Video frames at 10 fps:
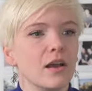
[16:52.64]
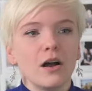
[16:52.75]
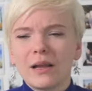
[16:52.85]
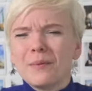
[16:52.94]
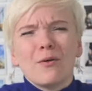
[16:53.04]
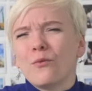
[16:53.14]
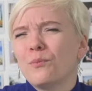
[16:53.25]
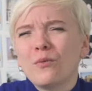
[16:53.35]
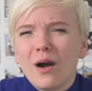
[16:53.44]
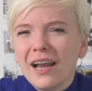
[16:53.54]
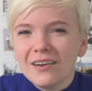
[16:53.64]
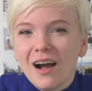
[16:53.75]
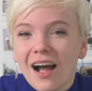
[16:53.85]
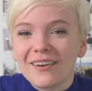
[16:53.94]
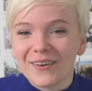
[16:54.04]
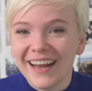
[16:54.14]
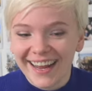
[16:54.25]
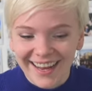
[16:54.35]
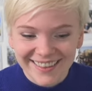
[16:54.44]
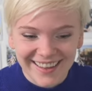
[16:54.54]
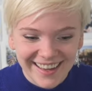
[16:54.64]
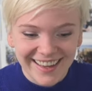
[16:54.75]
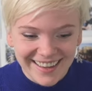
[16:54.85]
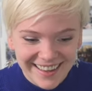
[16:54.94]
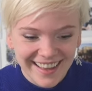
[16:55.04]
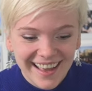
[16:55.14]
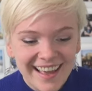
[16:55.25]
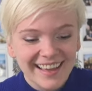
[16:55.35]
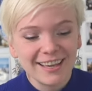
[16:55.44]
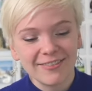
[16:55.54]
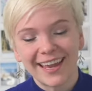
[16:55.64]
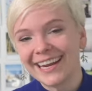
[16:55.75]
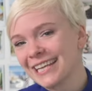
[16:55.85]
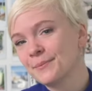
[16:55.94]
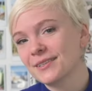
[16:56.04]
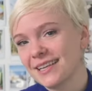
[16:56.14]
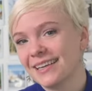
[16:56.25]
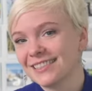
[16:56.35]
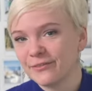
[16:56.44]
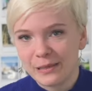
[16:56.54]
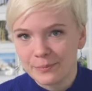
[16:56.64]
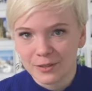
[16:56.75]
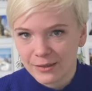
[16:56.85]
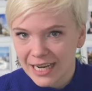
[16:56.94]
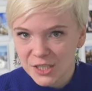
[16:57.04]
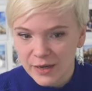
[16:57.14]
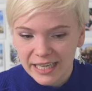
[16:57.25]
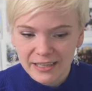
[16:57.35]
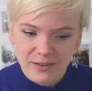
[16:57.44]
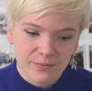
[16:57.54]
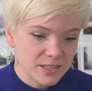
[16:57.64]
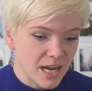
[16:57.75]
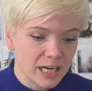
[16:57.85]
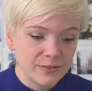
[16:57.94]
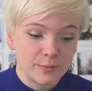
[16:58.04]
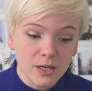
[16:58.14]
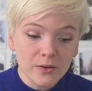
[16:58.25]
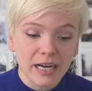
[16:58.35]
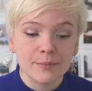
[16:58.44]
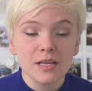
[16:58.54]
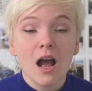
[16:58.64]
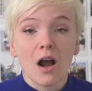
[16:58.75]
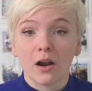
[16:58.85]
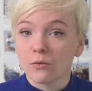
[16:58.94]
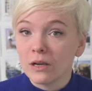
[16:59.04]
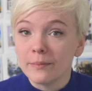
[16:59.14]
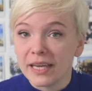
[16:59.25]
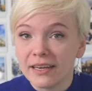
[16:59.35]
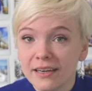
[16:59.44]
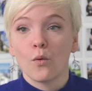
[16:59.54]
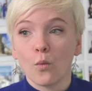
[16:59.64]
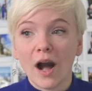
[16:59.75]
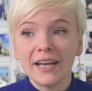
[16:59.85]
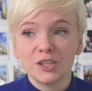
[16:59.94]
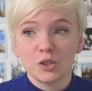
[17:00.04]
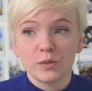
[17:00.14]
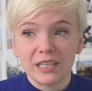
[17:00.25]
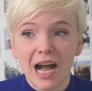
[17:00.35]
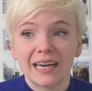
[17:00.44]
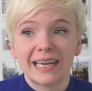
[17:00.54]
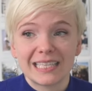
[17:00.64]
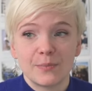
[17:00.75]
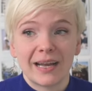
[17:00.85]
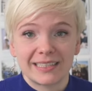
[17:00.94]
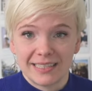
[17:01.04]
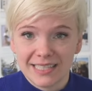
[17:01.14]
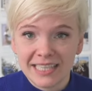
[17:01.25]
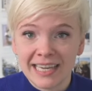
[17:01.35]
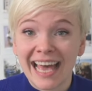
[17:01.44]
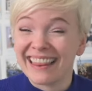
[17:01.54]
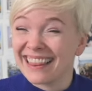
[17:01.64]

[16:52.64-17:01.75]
Okay, but why not, right? Like, if 80% of people graduating from photography programs are women, why should we not expect to see at